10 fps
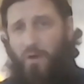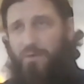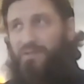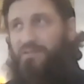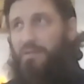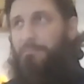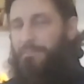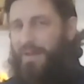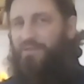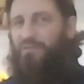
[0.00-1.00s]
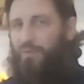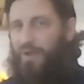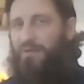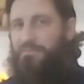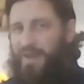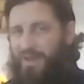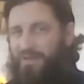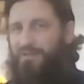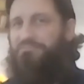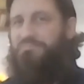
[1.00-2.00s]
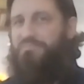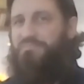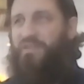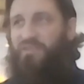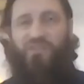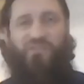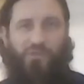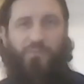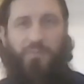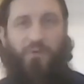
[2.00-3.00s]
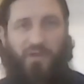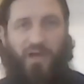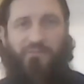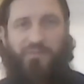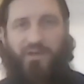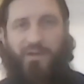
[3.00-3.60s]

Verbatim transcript: always the best way to make the decision that you'll be most confident.